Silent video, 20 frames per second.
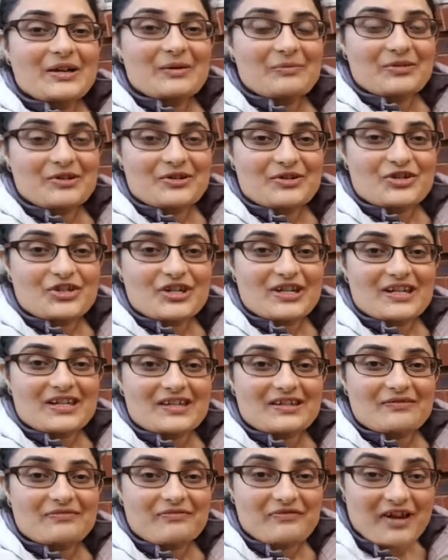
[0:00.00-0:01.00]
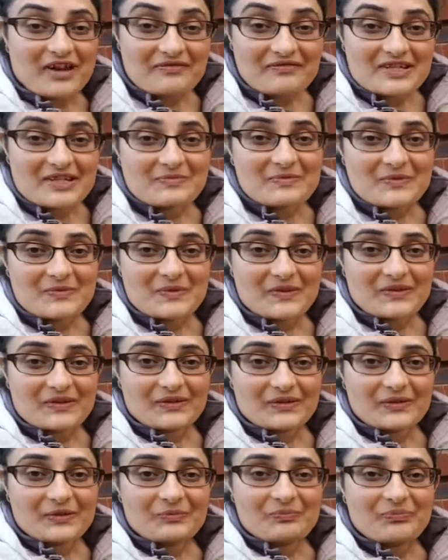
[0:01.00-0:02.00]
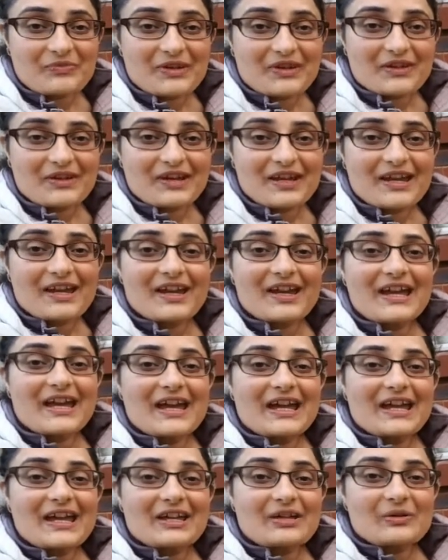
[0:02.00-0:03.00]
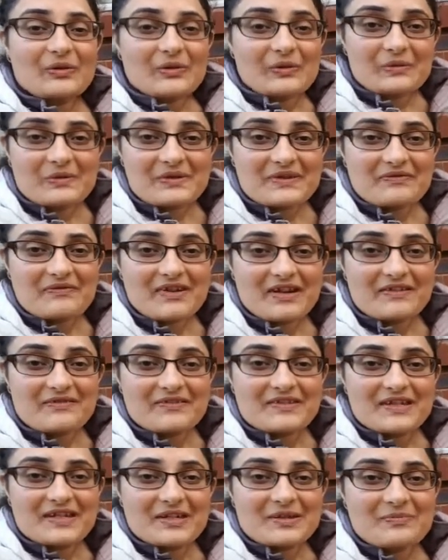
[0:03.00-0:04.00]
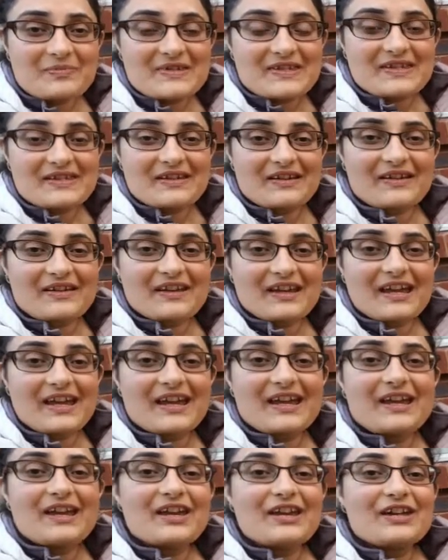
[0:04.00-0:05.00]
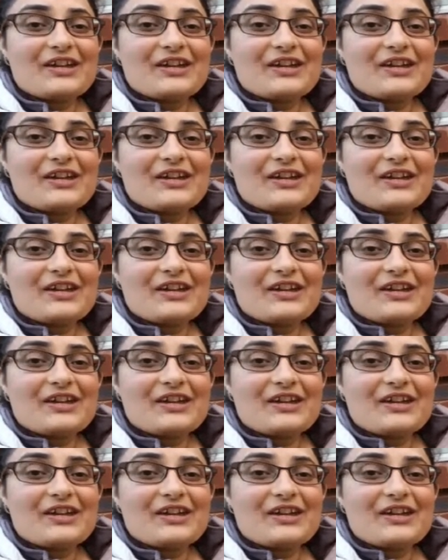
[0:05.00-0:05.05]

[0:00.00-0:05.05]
I'm gonna share 5 tips with you, okay, and all those 5 tips, okay,